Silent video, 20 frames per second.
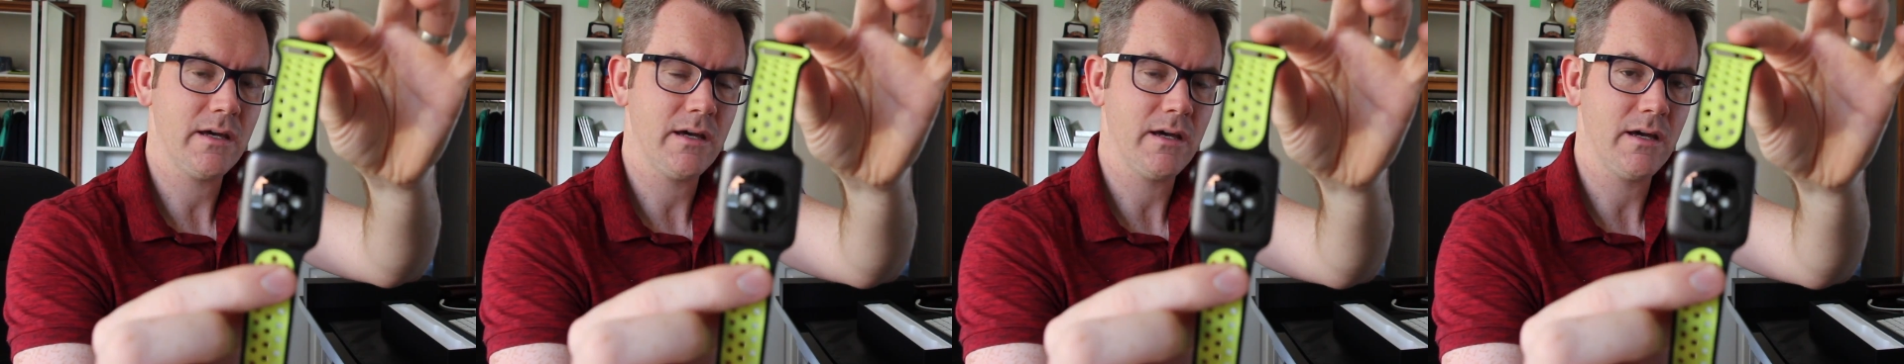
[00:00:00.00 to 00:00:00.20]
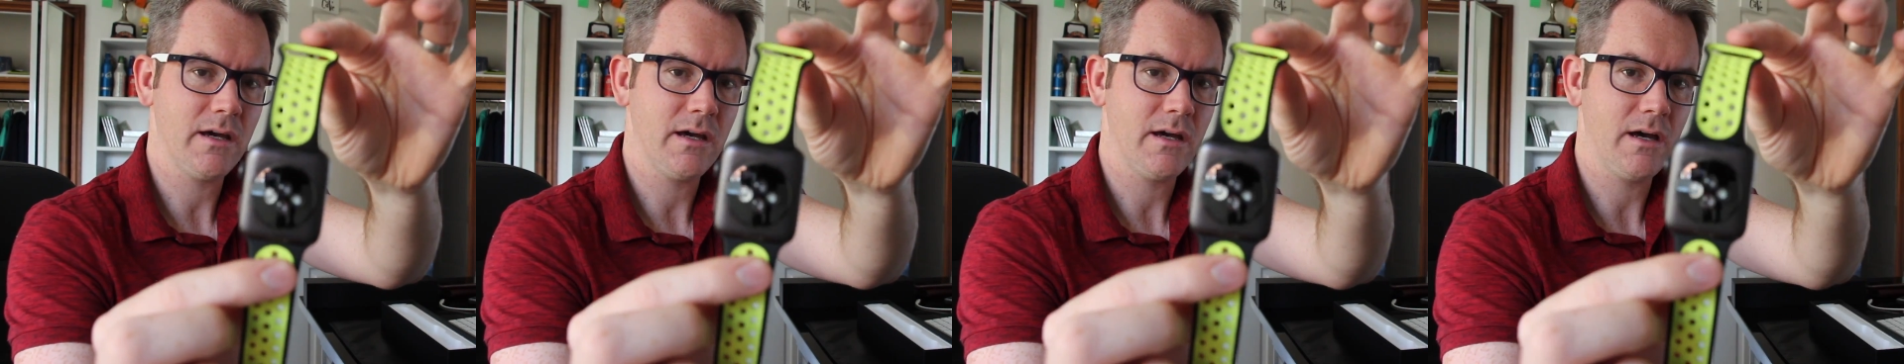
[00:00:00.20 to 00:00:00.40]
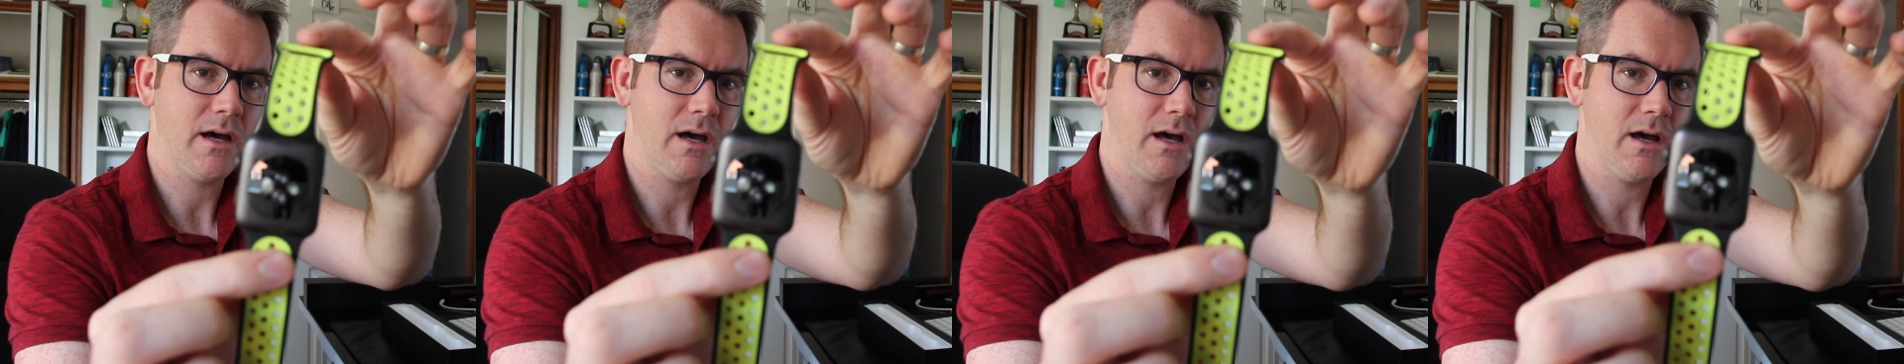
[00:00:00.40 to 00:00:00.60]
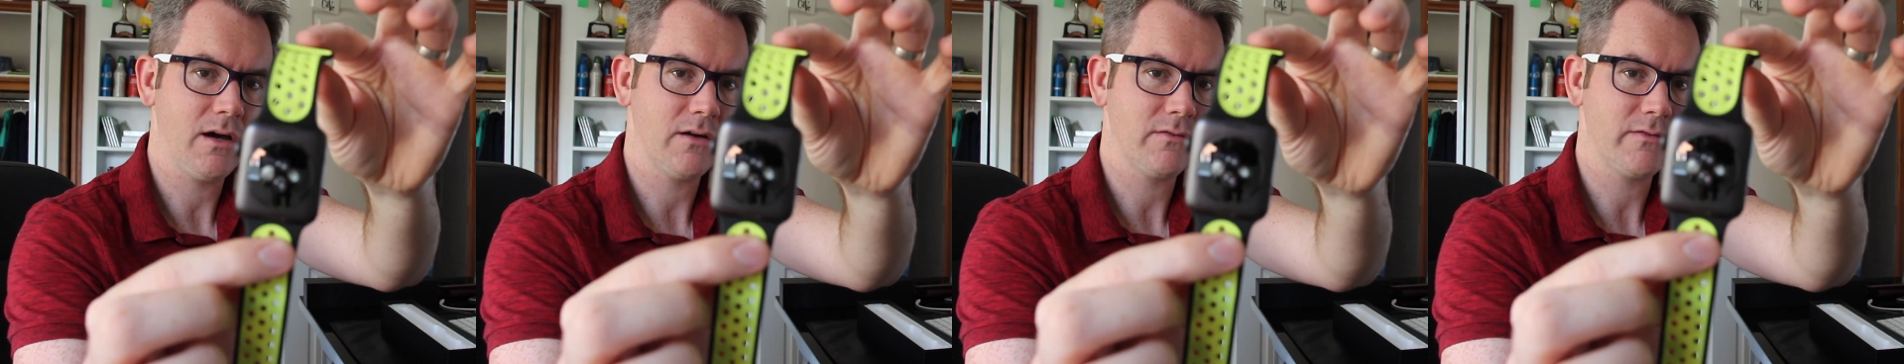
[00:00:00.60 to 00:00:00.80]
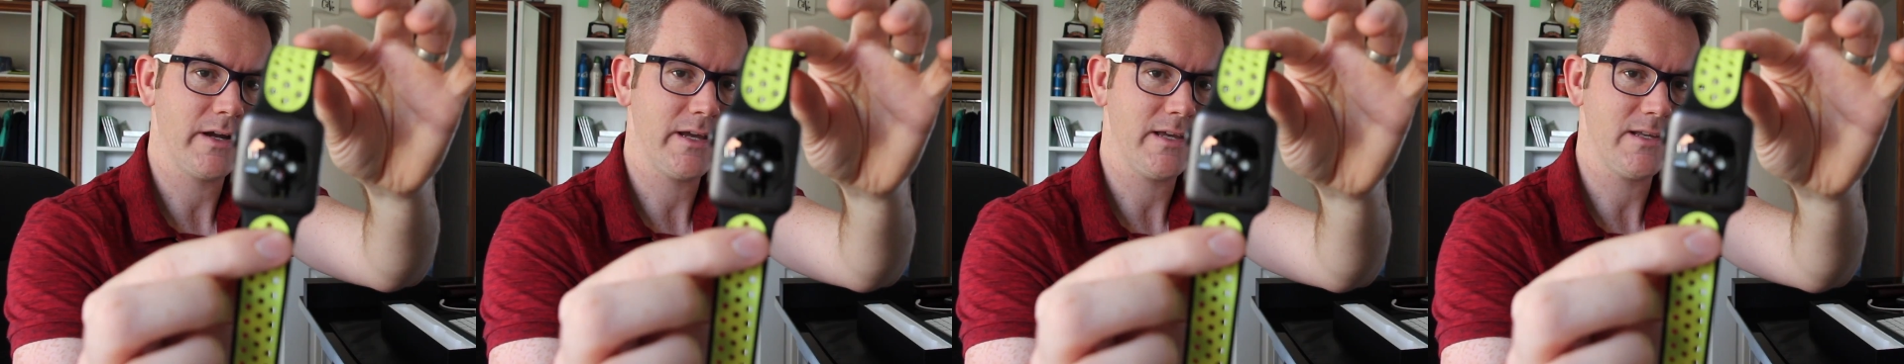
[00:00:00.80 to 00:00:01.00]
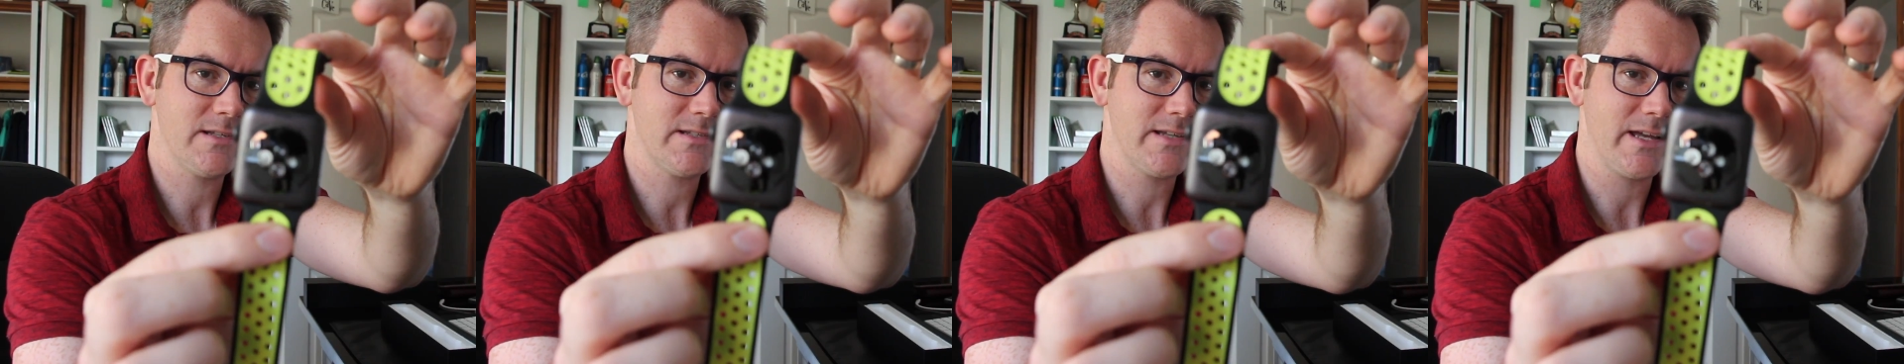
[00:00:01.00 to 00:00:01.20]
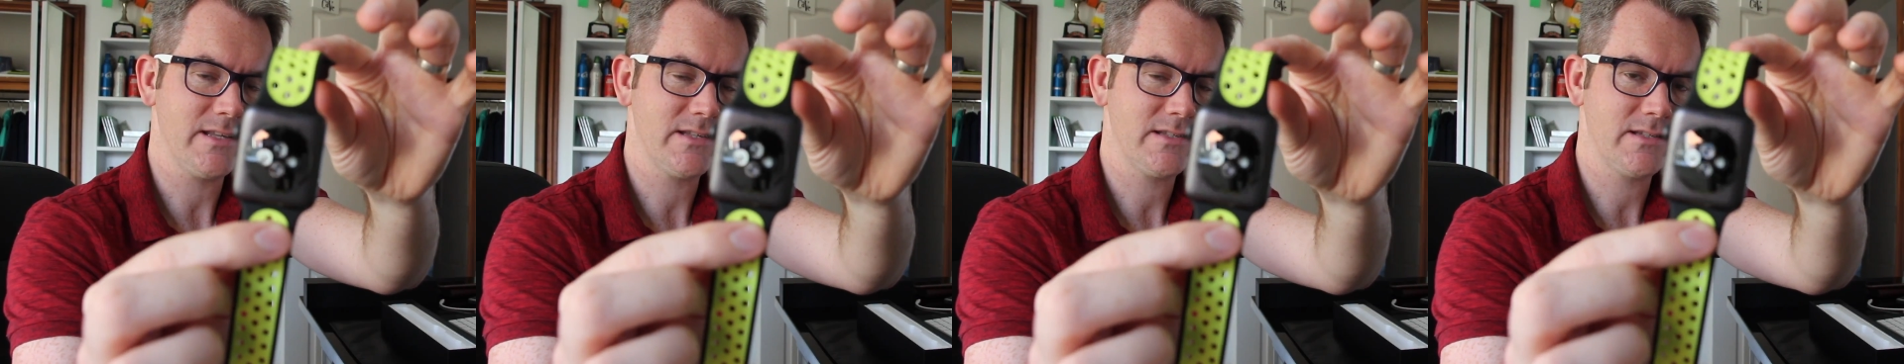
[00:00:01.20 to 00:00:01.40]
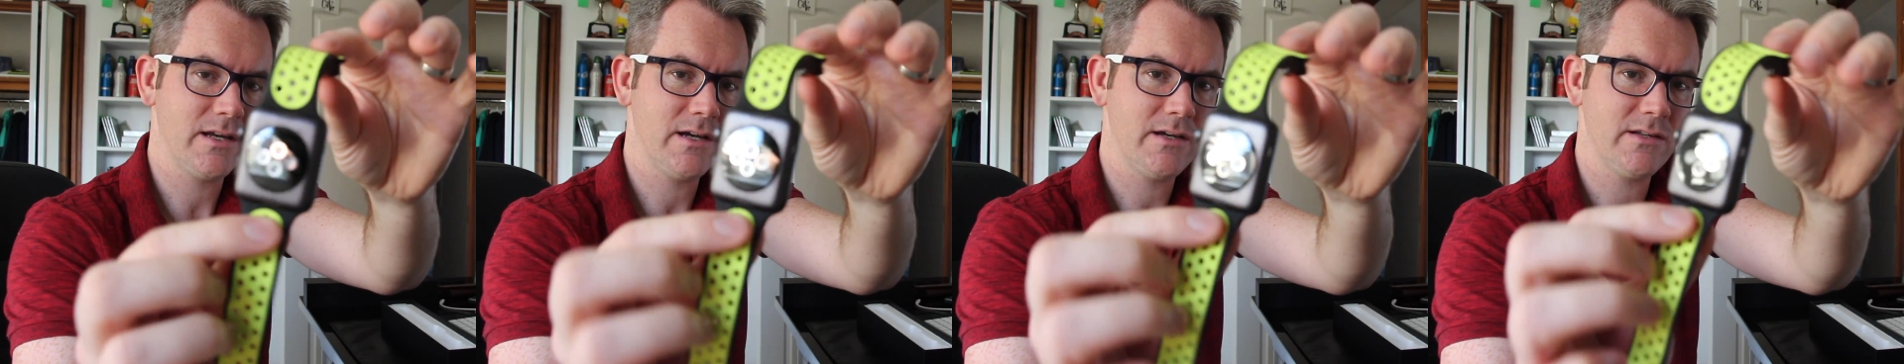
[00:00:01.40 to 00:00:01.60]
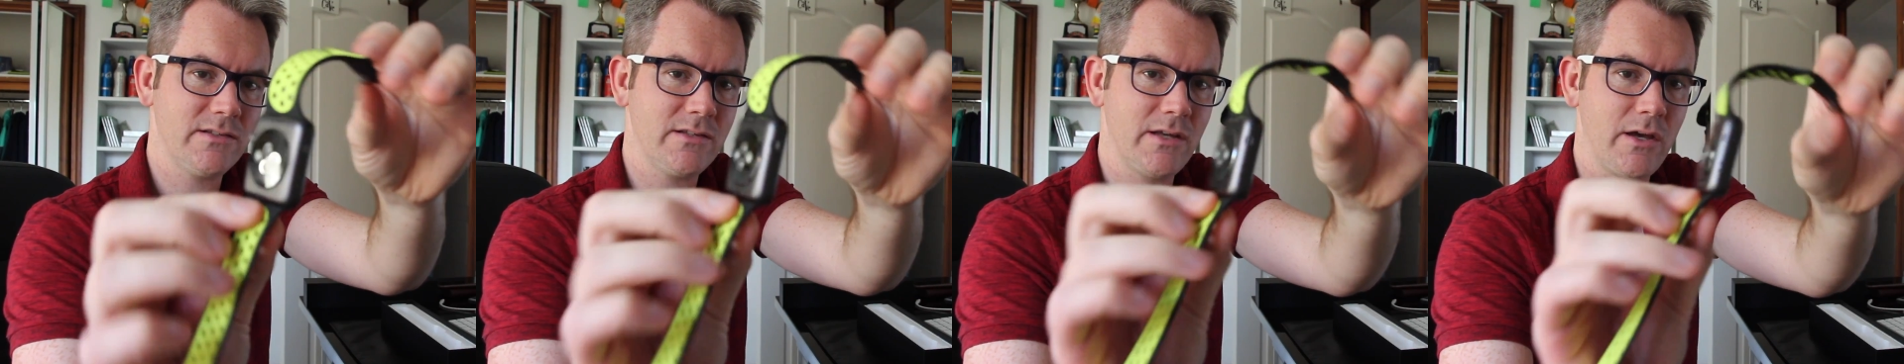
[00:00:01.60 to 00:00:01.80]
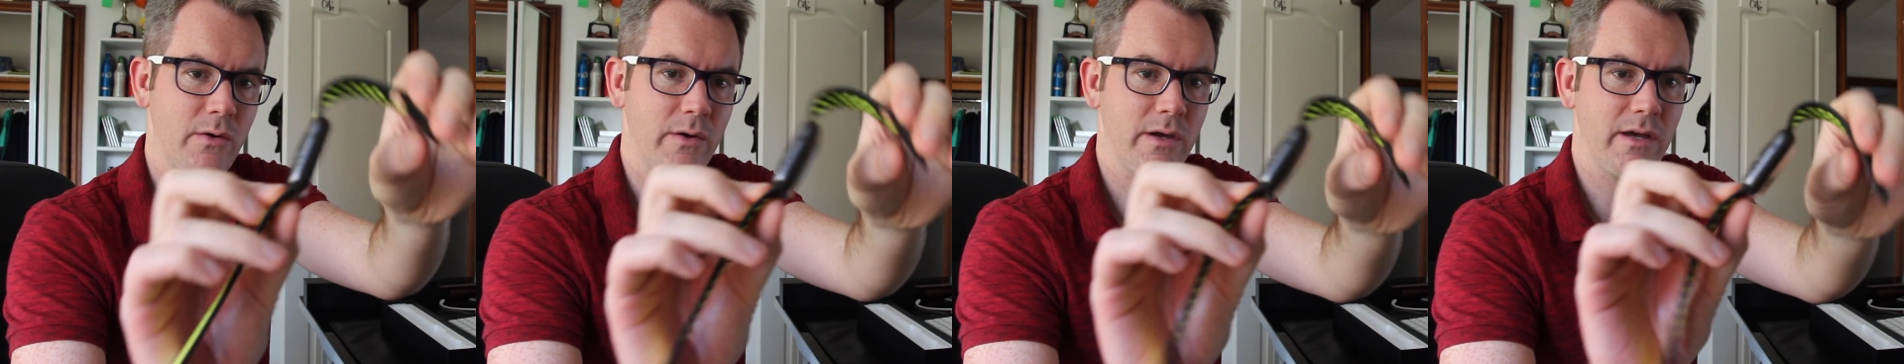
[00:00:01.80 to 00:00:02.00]
heart rate sensor,
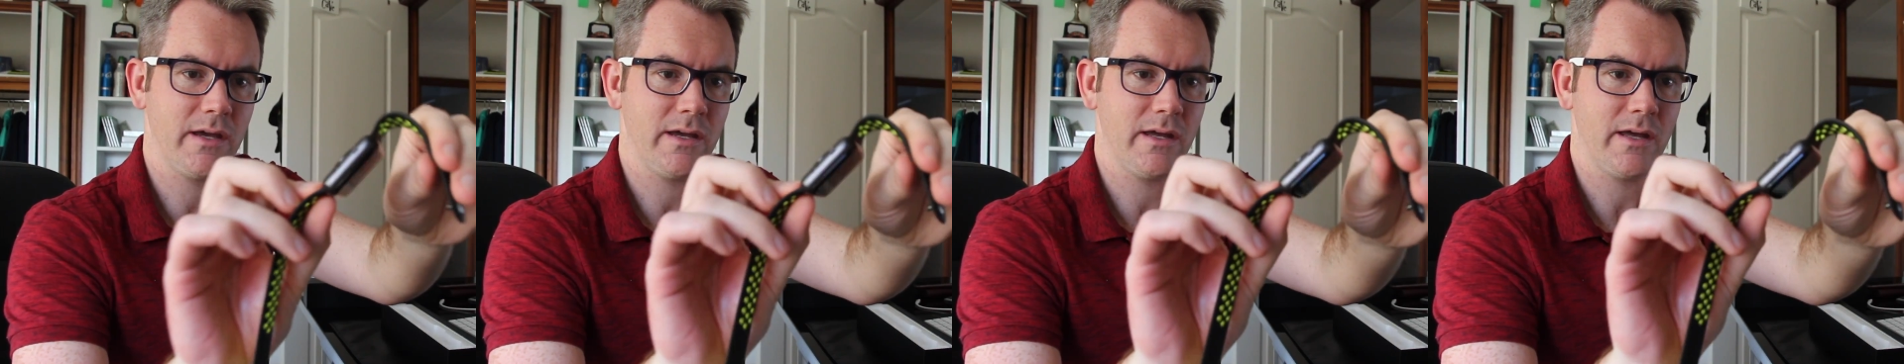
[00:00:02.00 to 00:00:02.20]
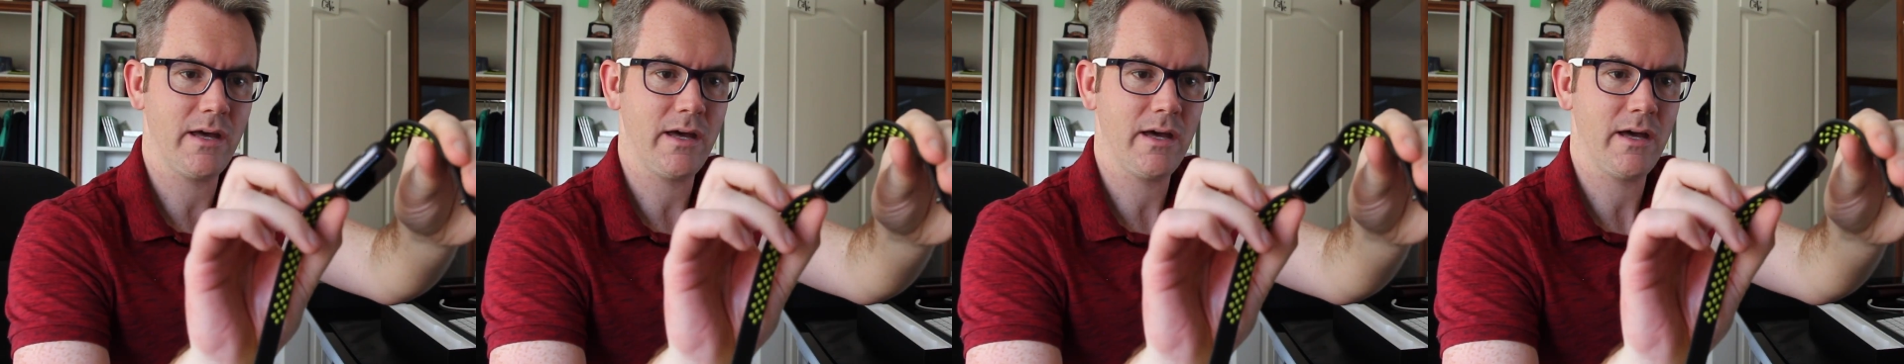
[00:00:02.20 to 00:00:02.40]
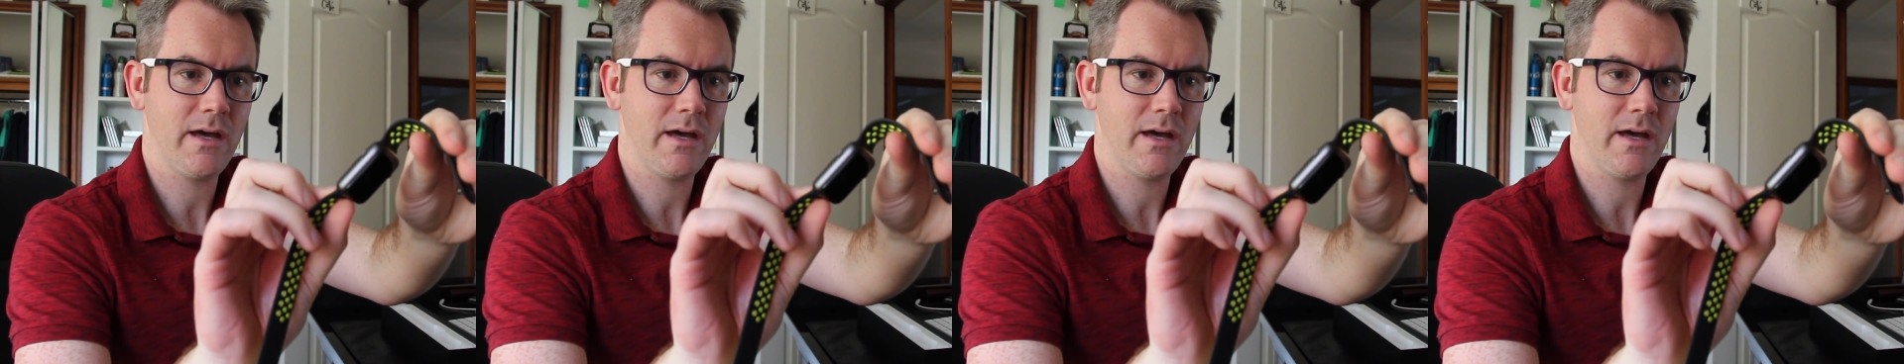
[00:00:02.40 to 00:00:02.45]
so it